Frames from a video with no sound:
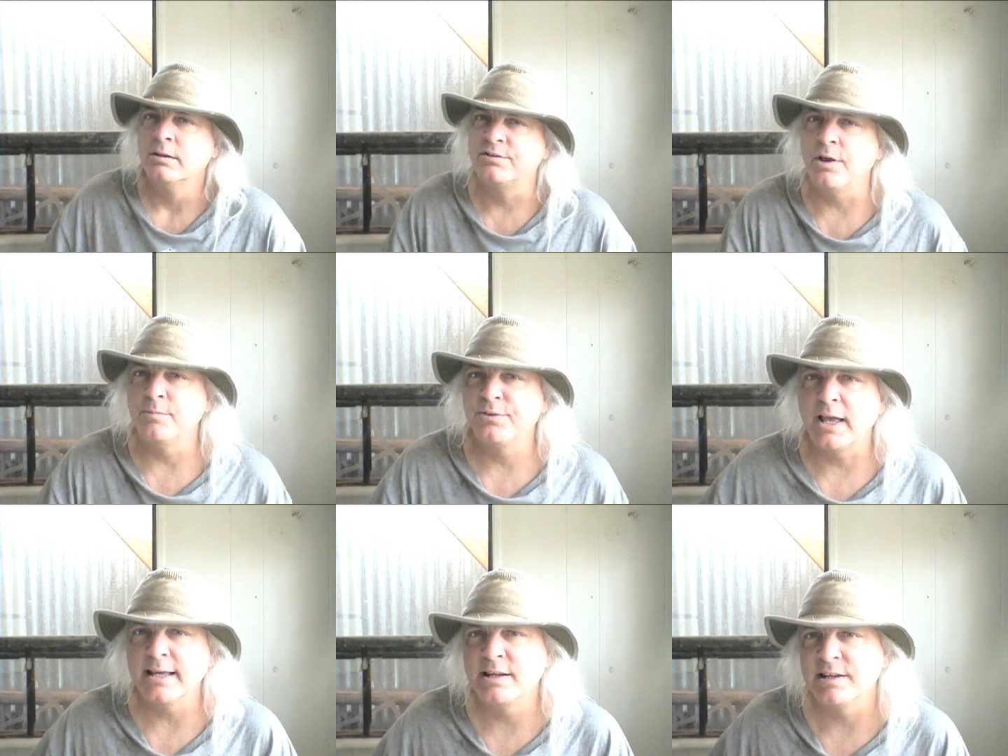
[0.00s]
Some
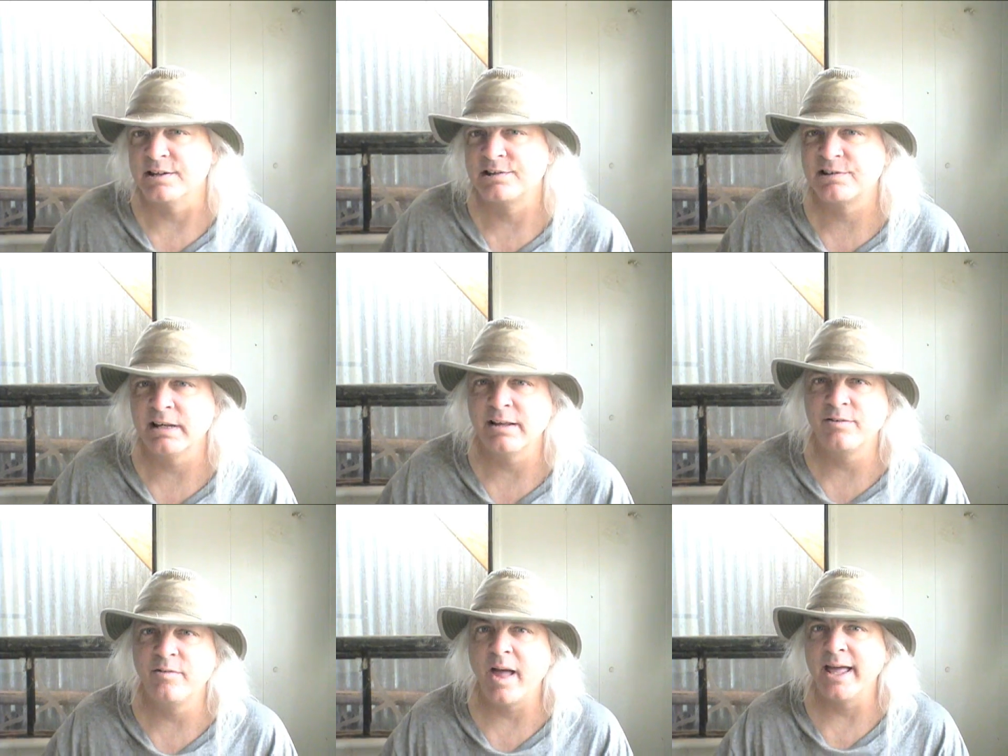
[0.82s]
scientists
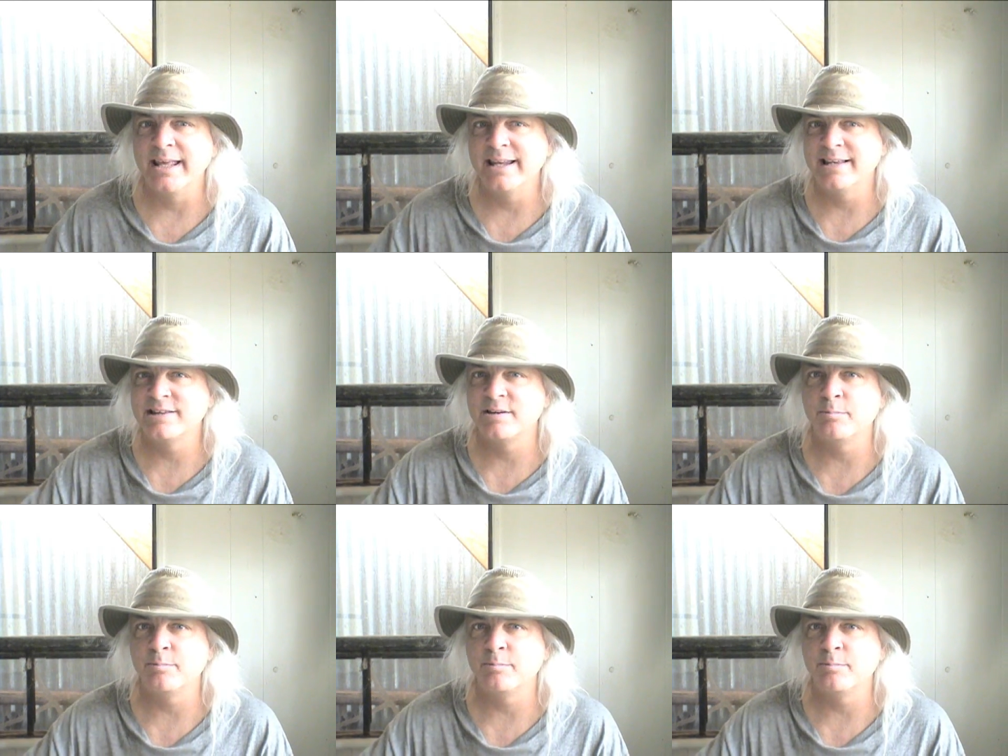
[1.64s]
think that it is